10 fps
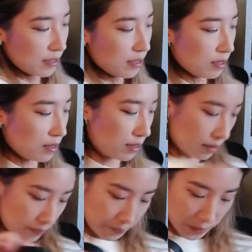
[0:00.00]

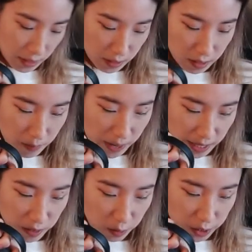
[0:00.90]
Um, this is a
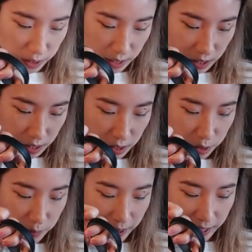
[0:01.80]
body lotion. I needed a
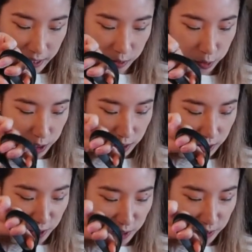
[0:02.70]
new body lotion,
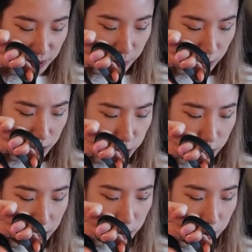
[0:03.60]
so I wanted to
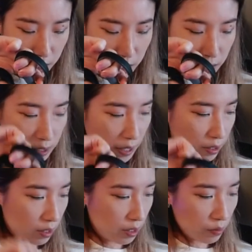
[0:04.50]
try this product because I
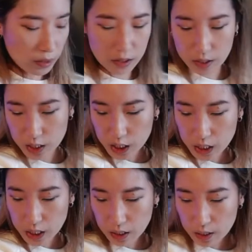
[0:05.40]
heard it was
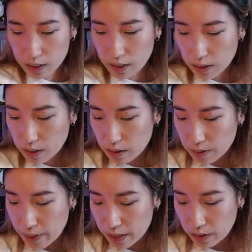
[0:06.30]
good,
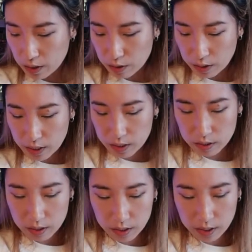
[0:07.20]
um, and the ingredients
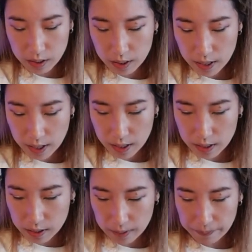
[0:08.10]
are good,
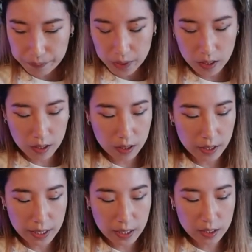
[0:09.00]
and uh,
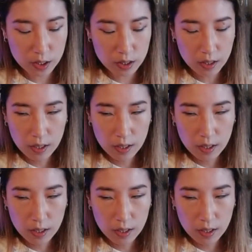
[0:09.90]
and it's